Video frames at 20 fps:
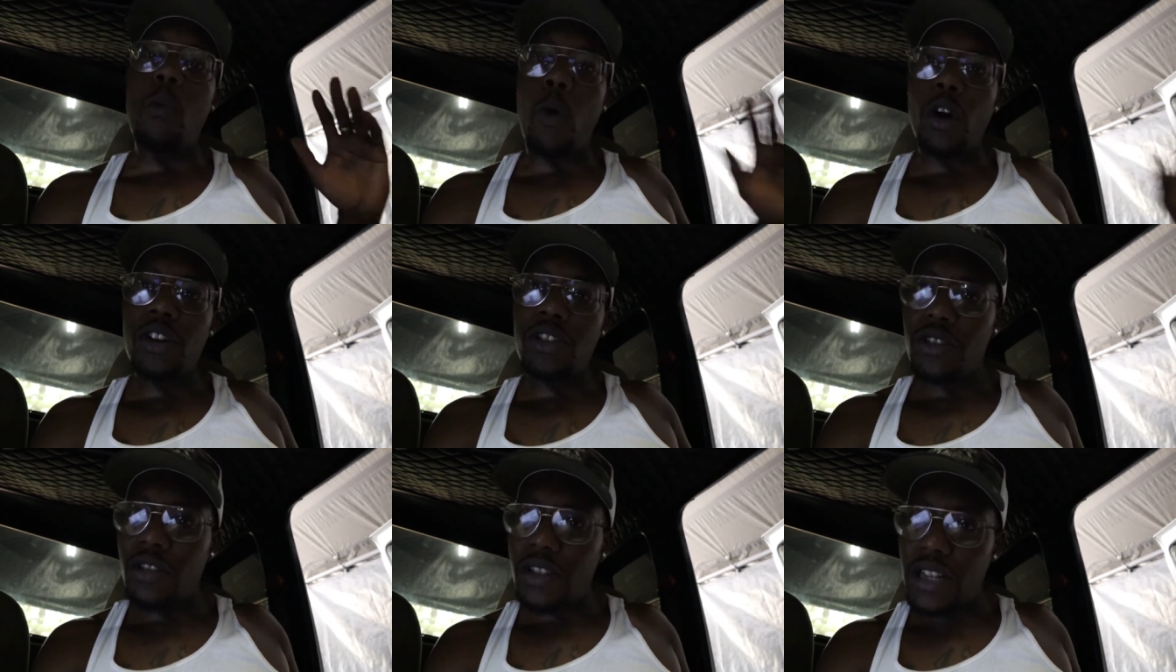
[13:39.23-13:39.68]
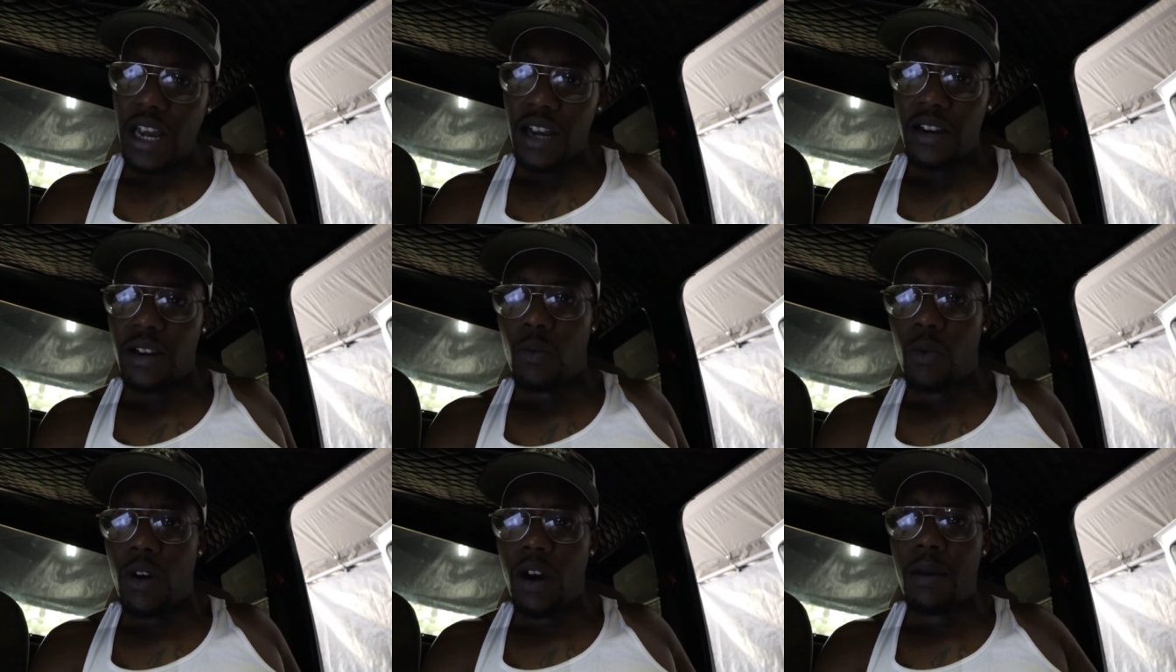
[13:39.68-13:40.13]
moisture
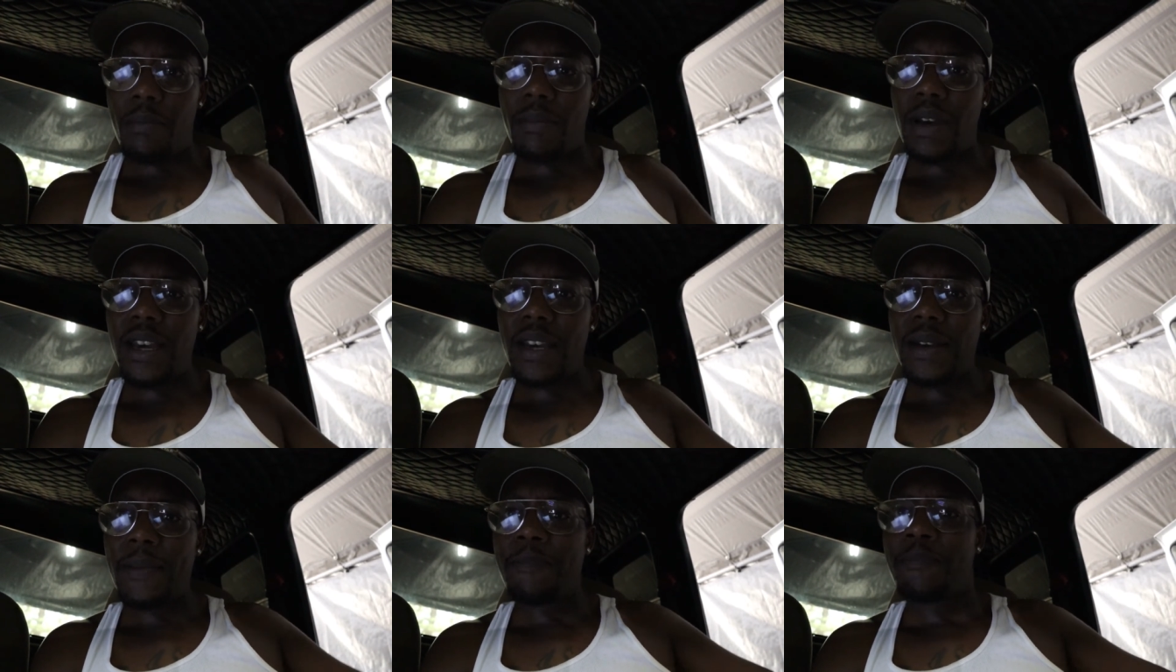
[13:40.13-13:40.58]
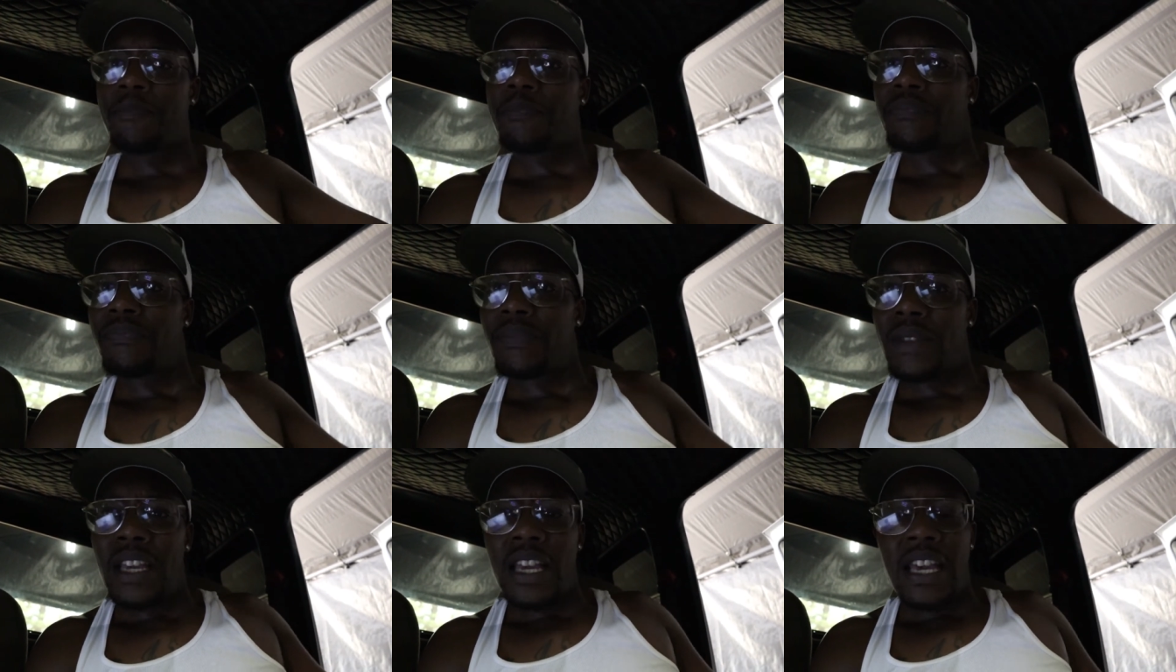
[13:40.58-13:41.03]
down here where I'm at.
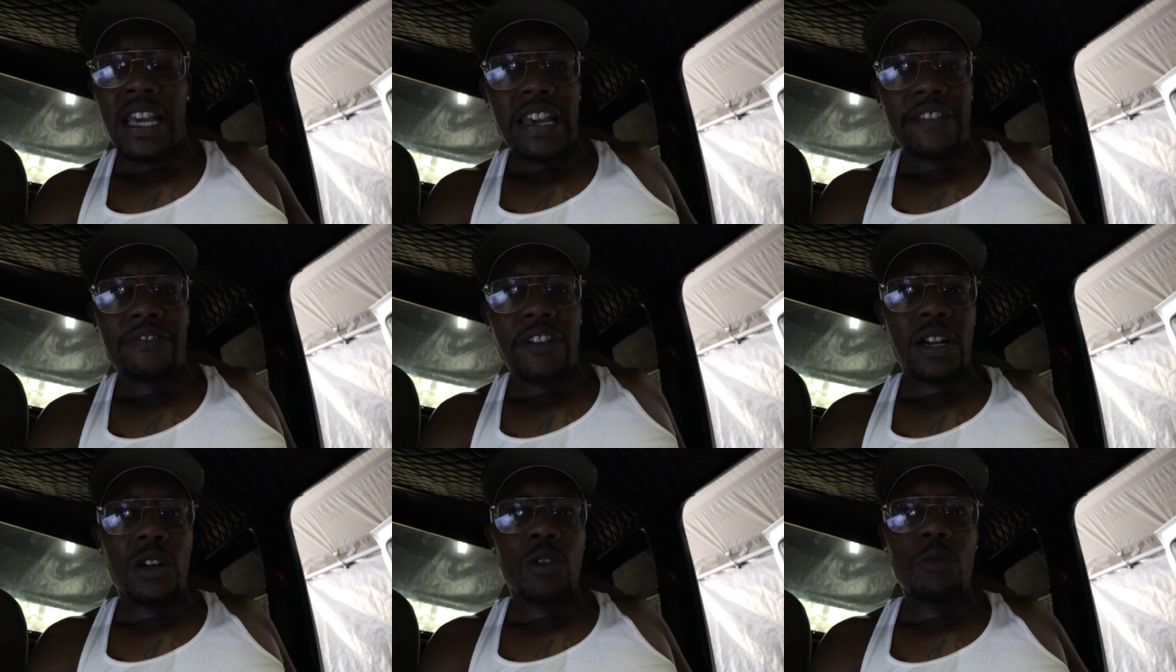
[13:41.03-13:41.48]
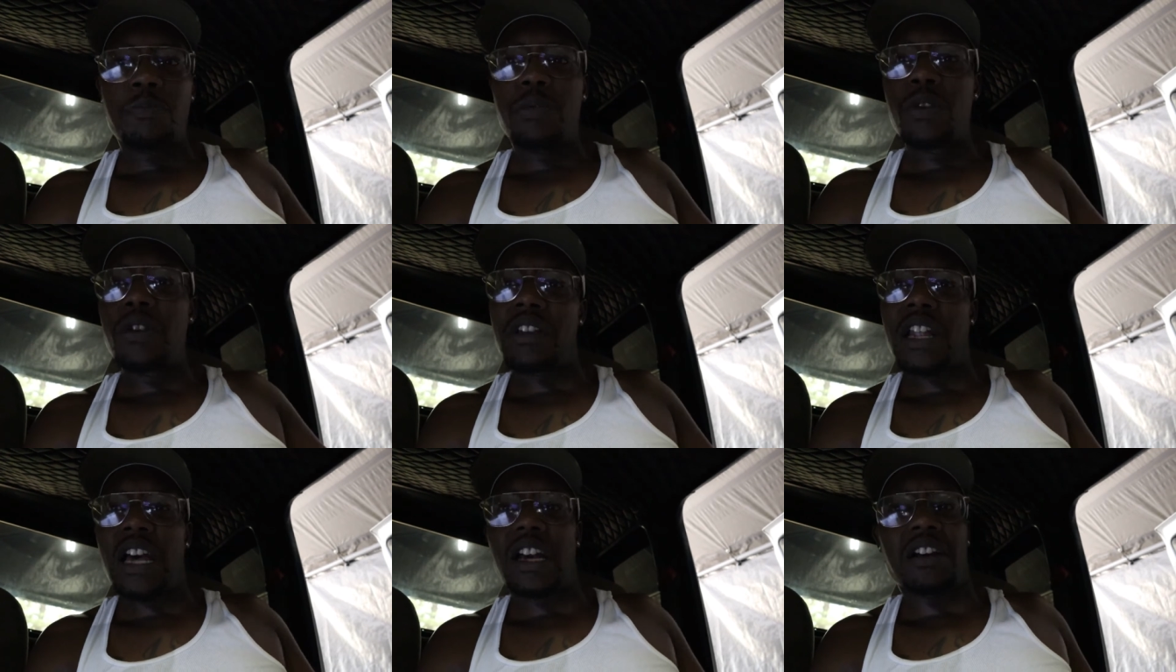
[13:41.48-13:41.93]
If I don't
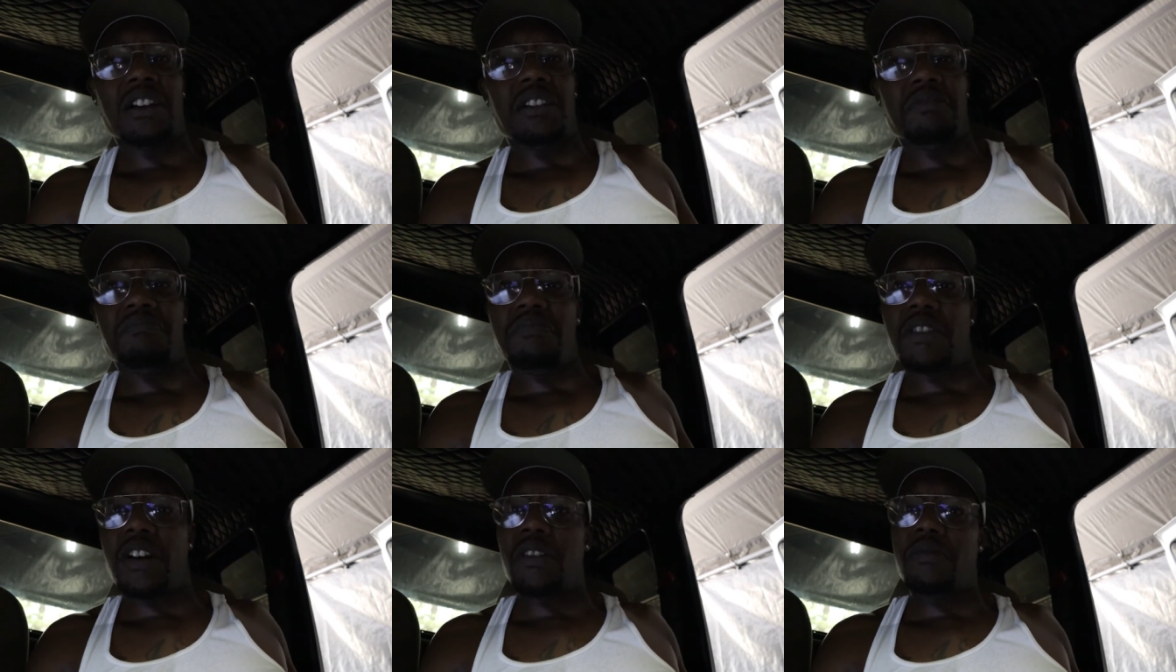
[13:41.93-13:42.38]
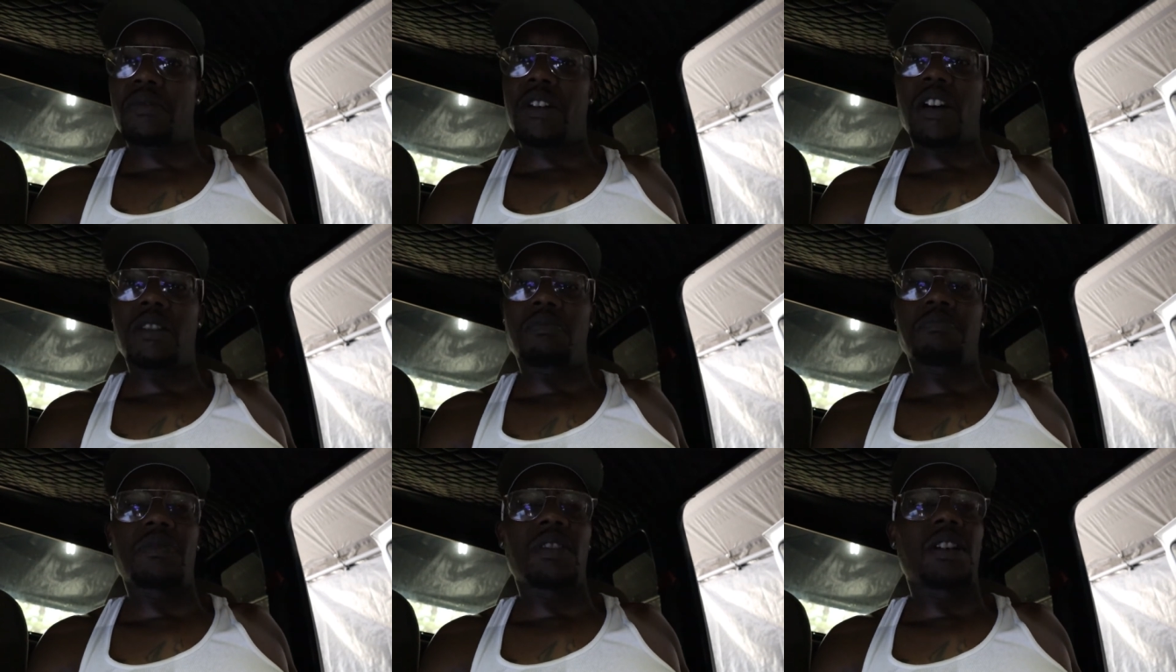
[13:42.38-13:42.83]
put like
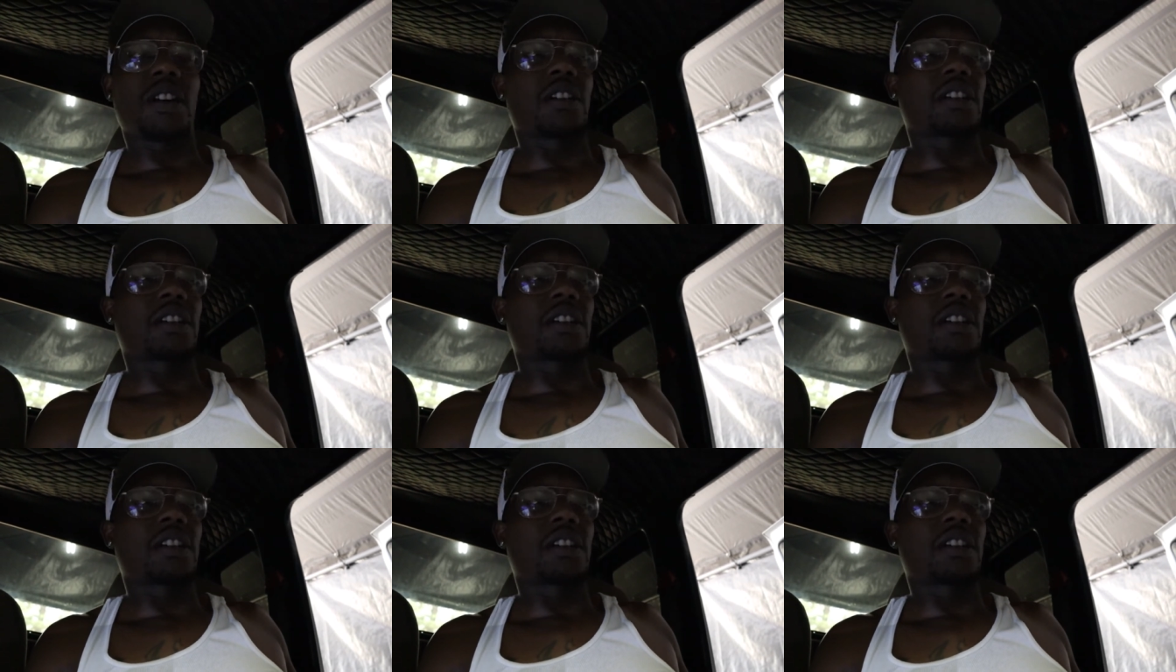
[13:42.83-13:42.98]
a